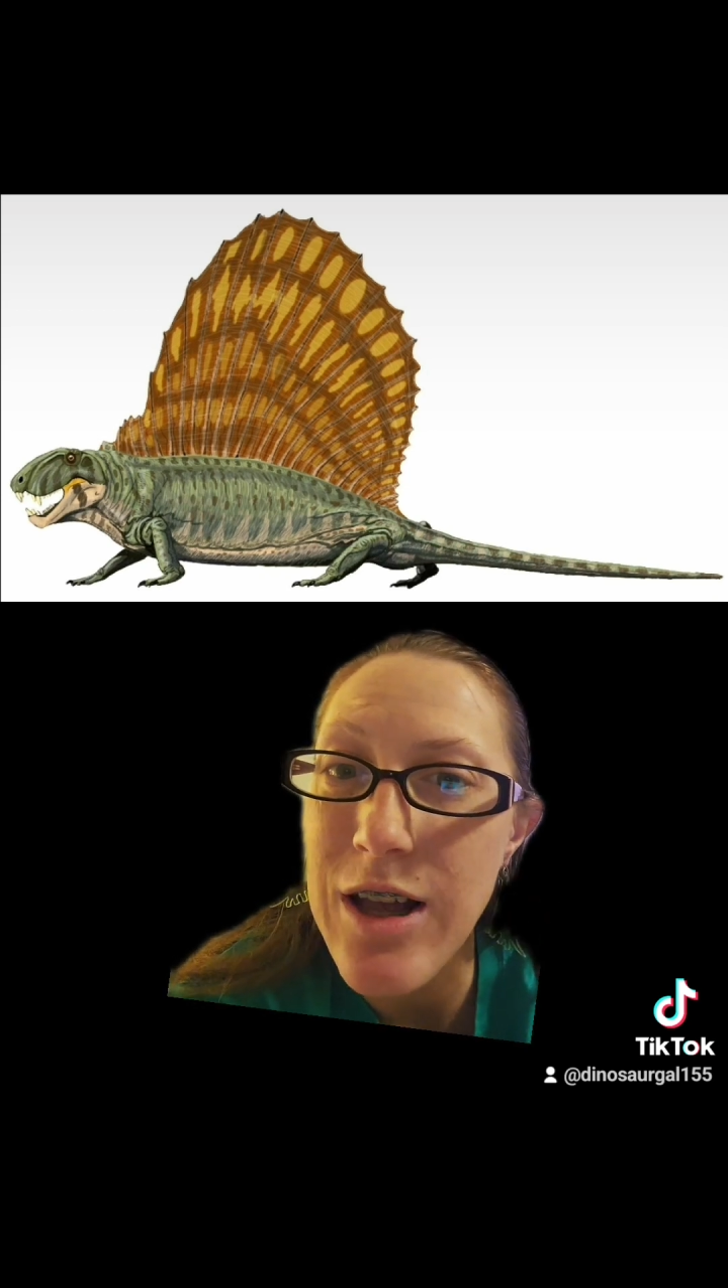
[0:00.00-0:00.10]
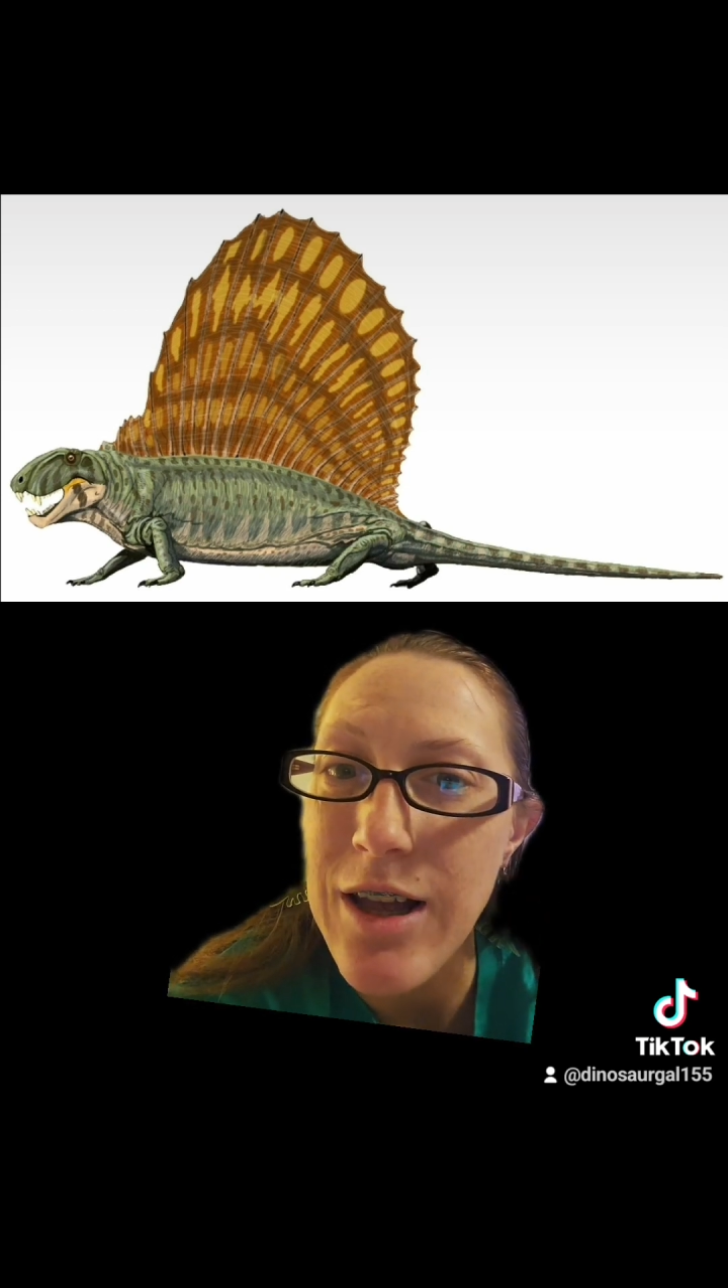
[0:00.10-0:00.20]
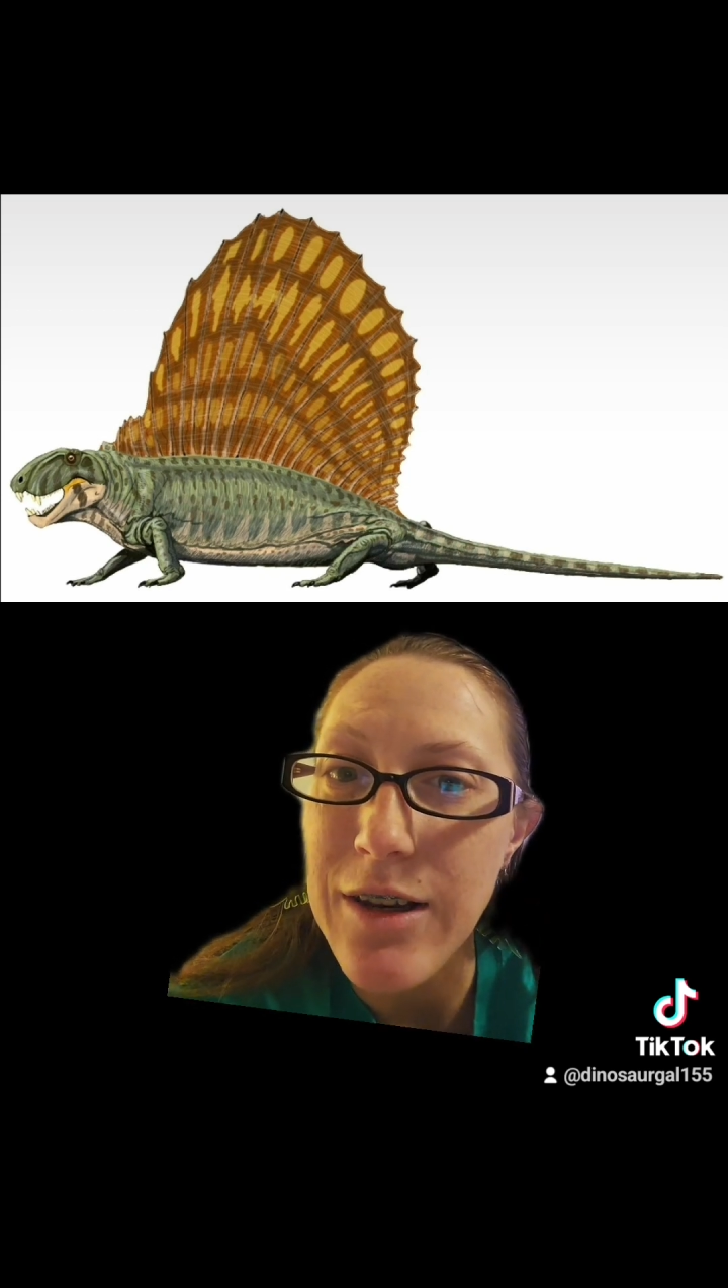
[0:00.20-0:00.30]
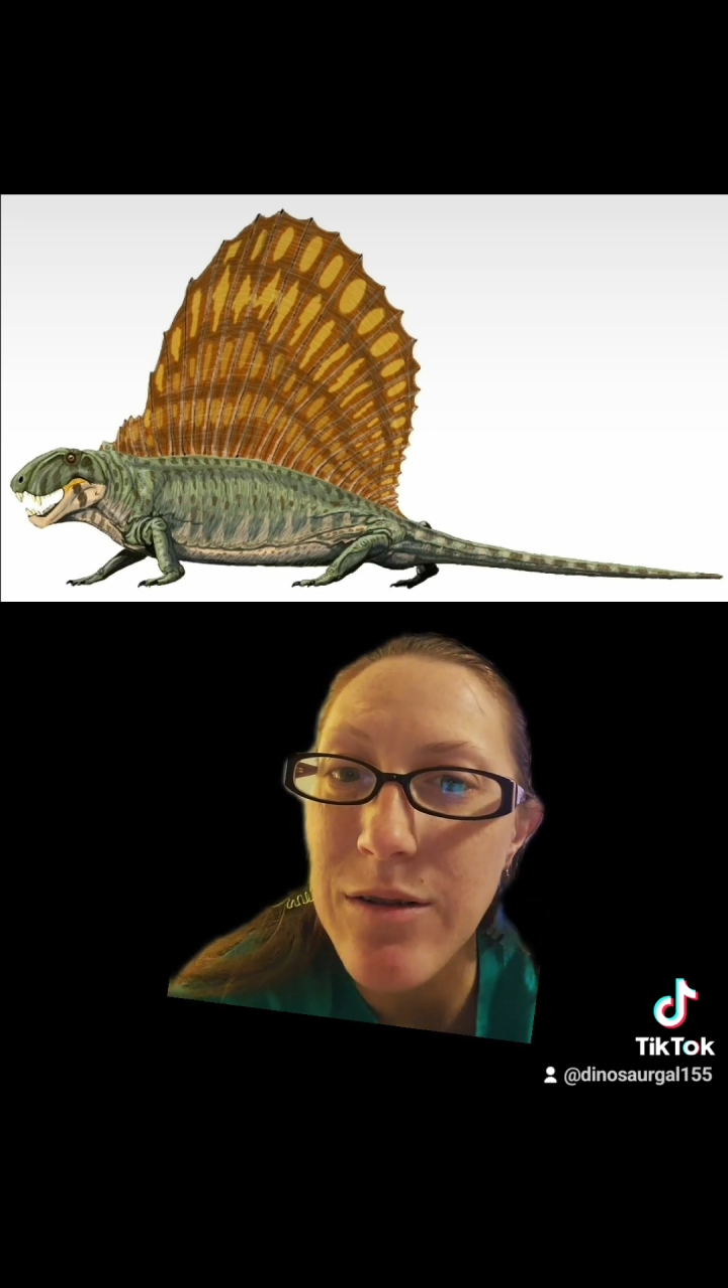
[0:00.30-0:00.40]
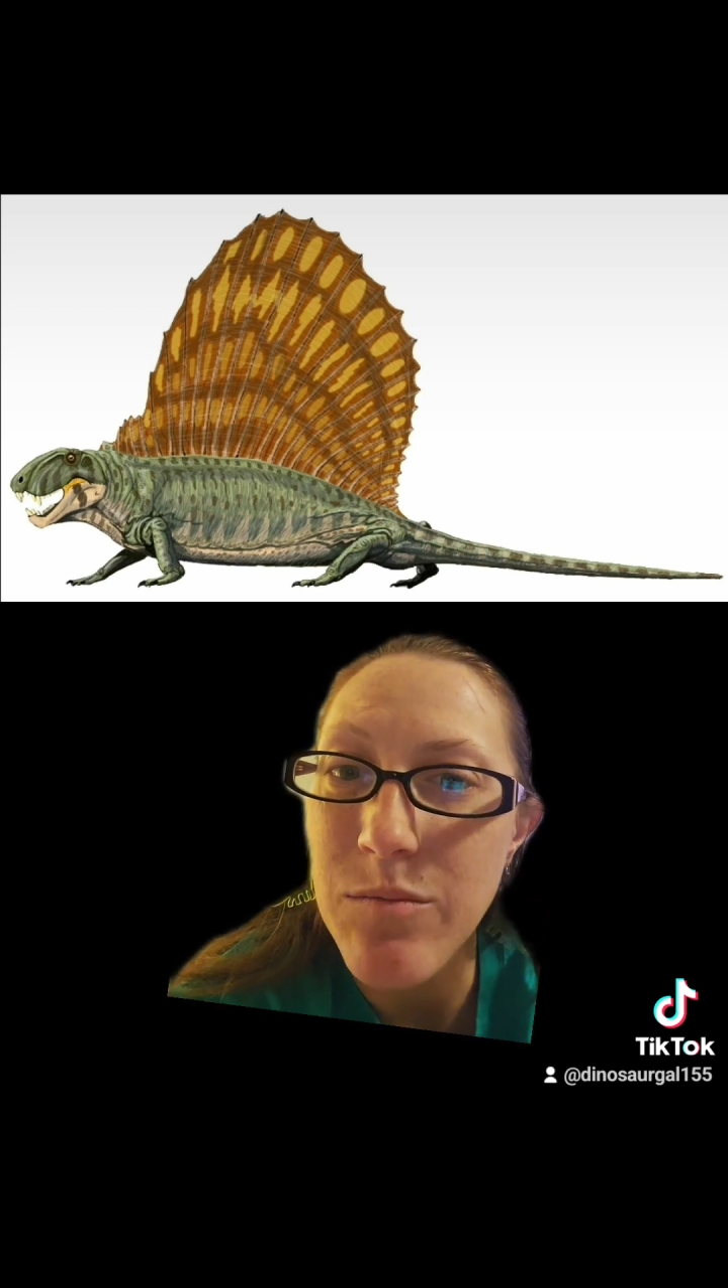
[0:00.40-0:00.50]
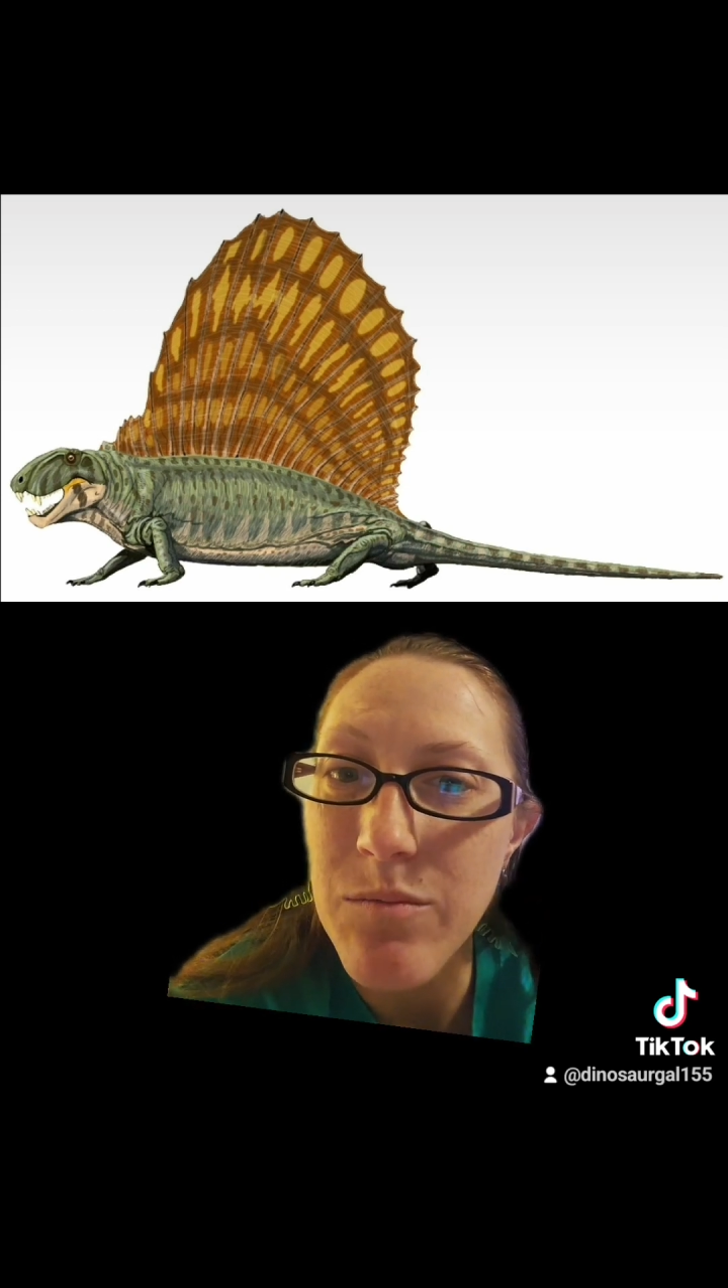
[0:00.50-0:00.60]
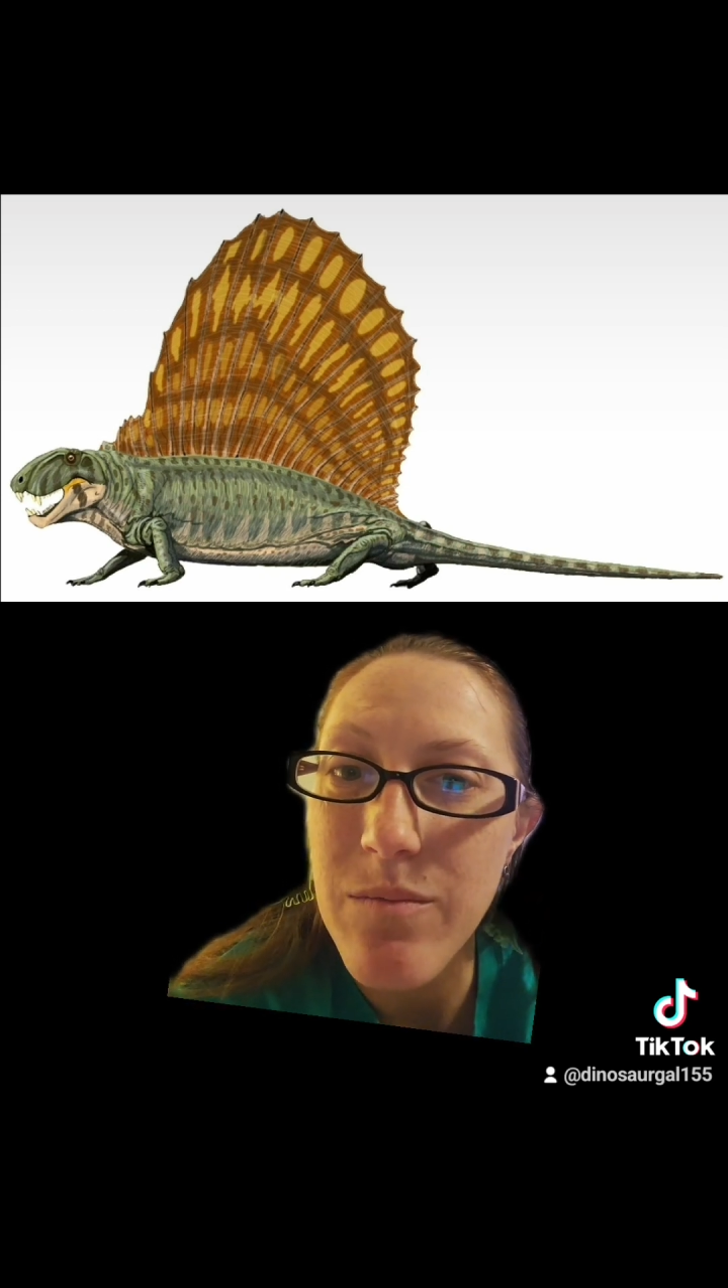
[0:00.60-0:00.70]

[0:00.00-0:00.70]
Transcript: on.